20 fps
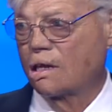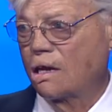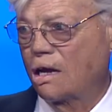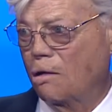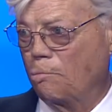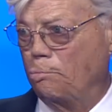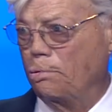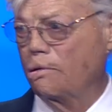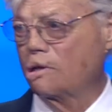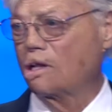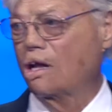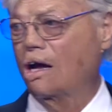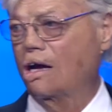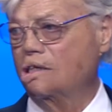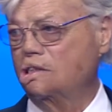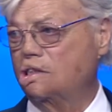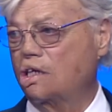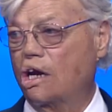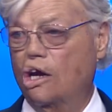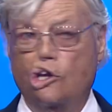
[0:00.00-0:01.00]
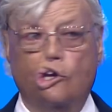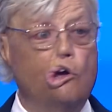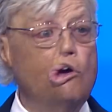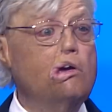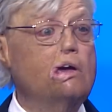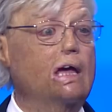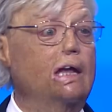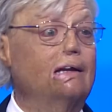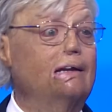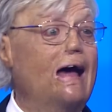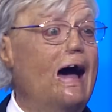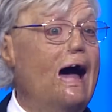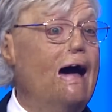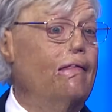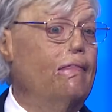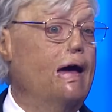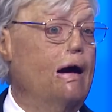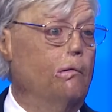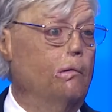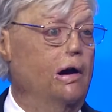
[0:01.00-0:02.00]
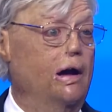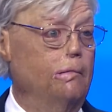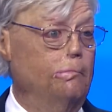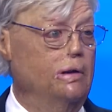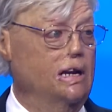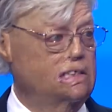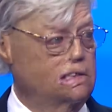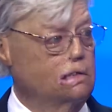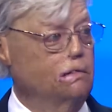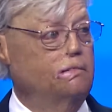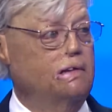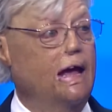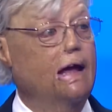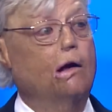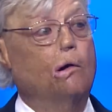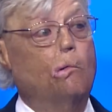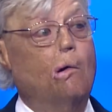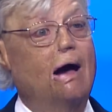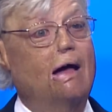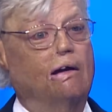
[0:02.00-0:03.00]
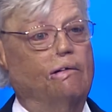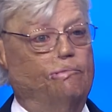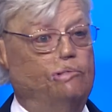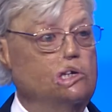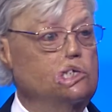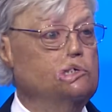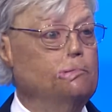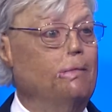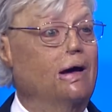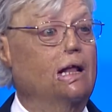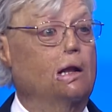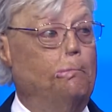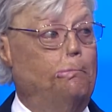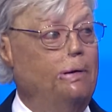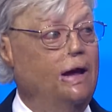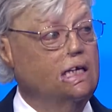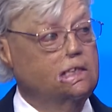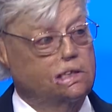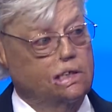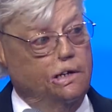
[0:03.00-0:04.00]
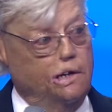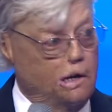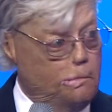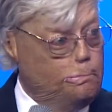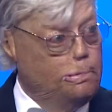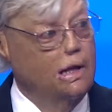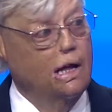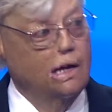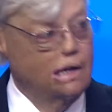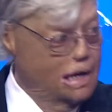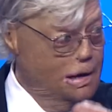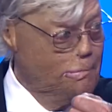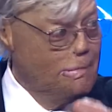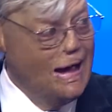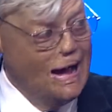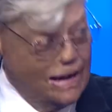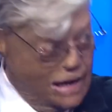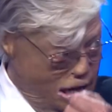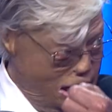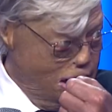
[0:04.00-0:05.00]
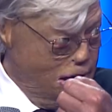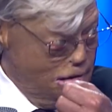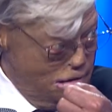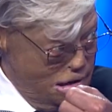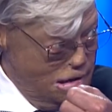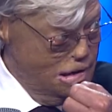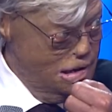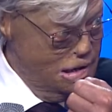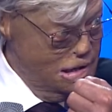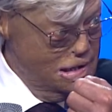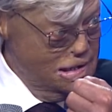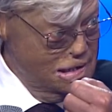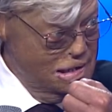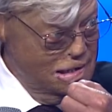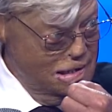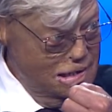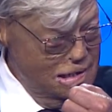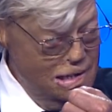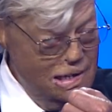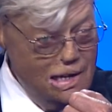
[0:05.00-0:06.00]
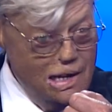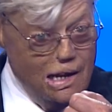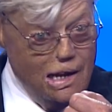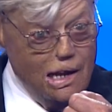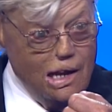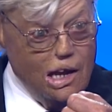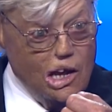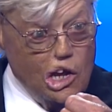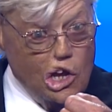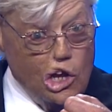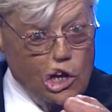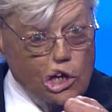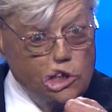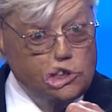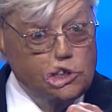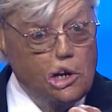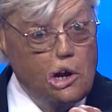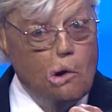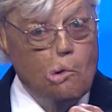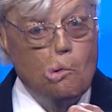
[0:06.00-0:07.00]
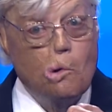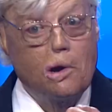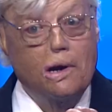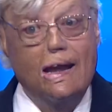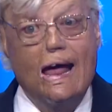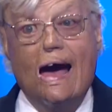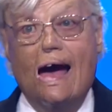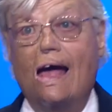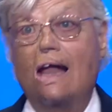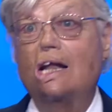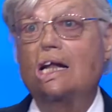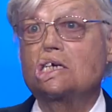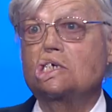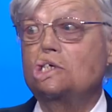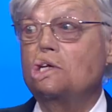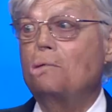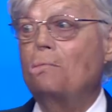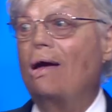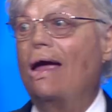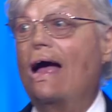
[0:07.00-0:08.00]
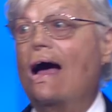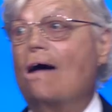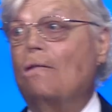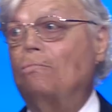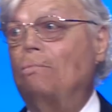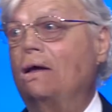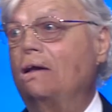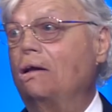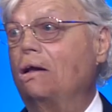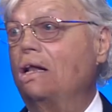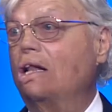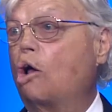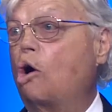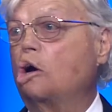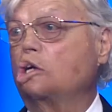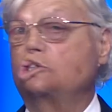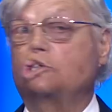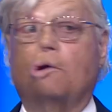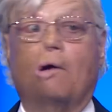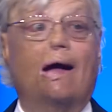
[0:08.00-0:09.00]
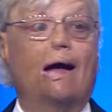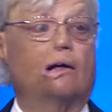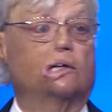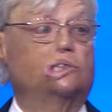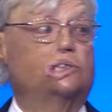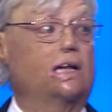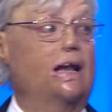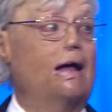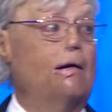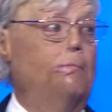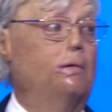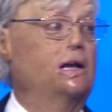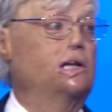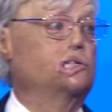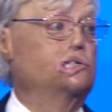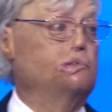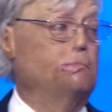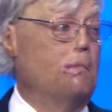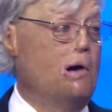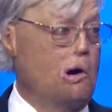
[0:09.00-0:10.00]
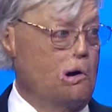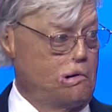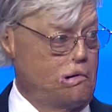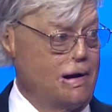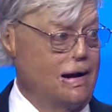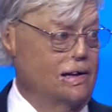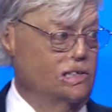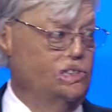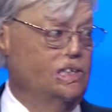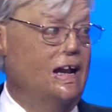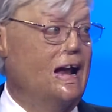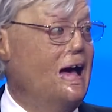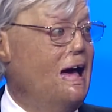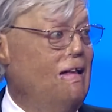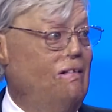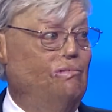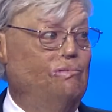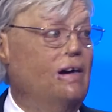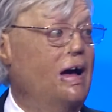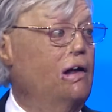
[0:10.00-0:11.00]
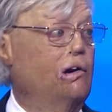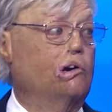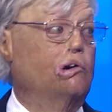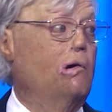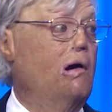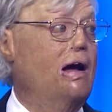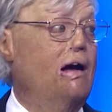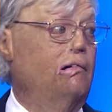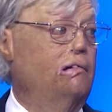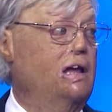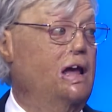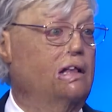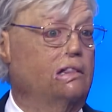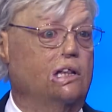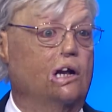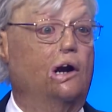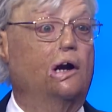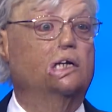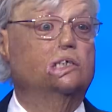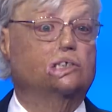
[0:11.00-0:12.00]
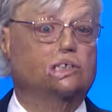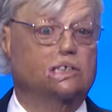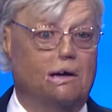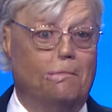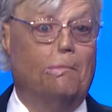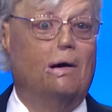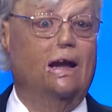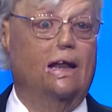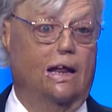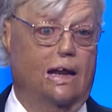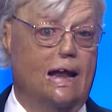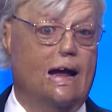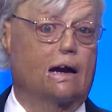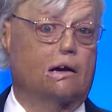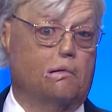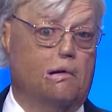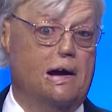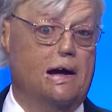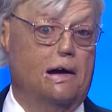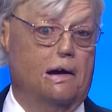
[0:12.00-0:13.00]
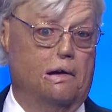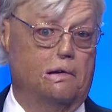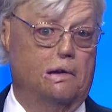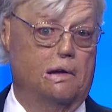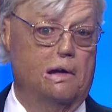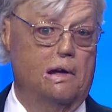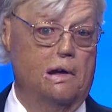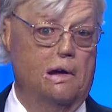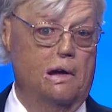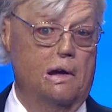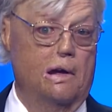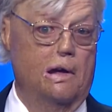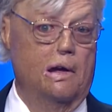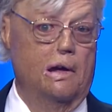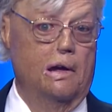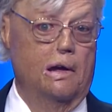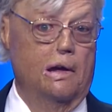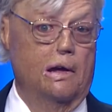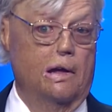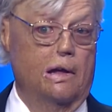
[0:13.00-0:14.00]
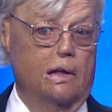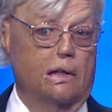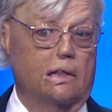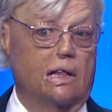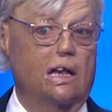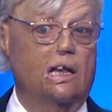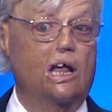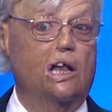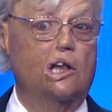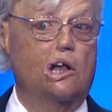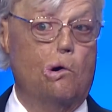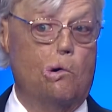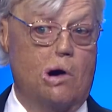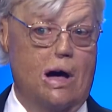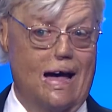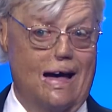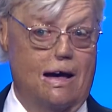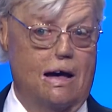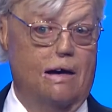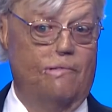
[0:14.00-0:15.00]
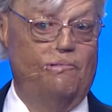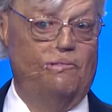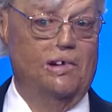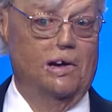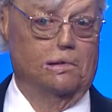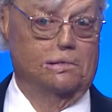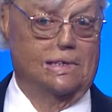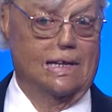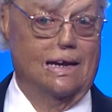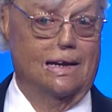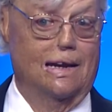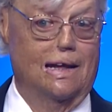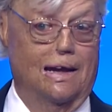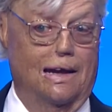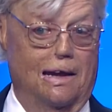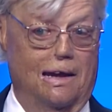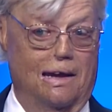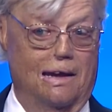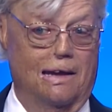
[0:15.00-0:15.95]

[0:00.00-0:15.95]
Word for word: I pull lunch. You can die that way, but it's going to take a while. And if you smell a pizza, you're plugging it back in because you don't want to die. And listen to me, I've been in large crowds and I've been in small crowds, and I hadn't found a crowd yet. There isn't somebody in that crowd that doesn't know how I felt that day.